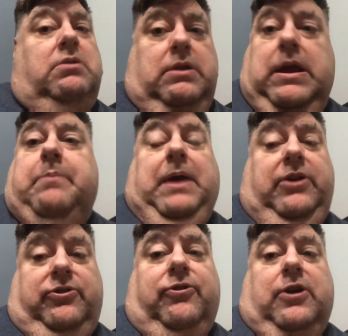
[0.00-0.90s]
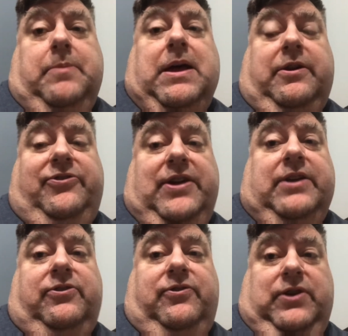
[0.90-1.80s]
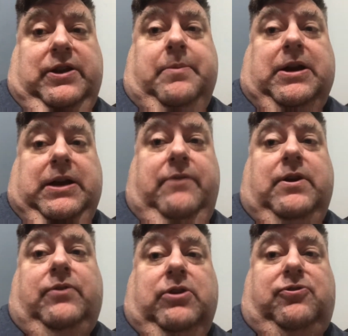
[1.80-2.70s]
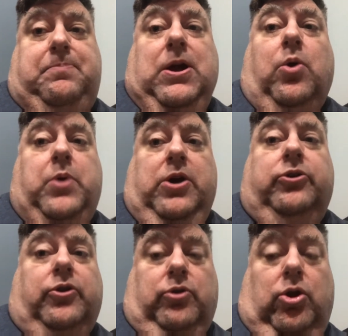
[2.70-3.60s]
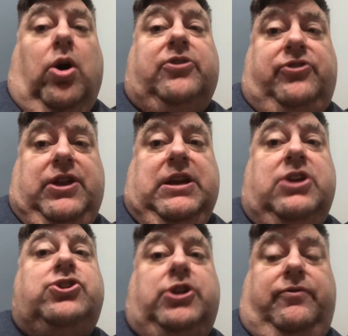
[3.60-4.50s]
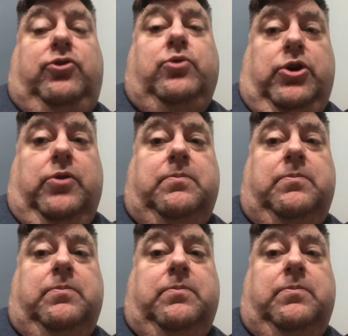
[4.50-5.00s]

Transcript: That makes a certain amount of sense, if you think about it, even if the spear wielder lost the initiative to you.